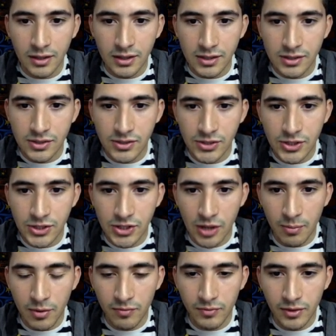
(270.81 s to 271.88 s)
some
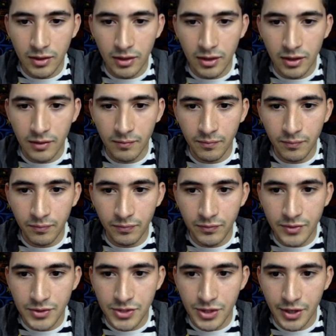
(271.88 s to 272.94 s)
of the
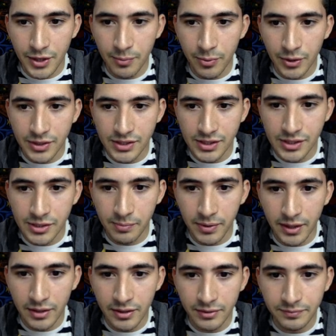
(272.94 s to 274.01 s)
starting points
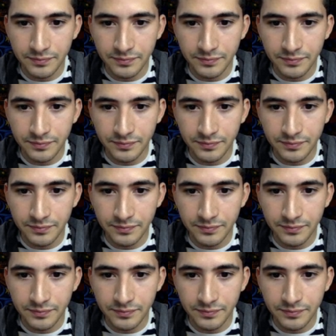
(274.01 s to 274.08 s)
disappeared.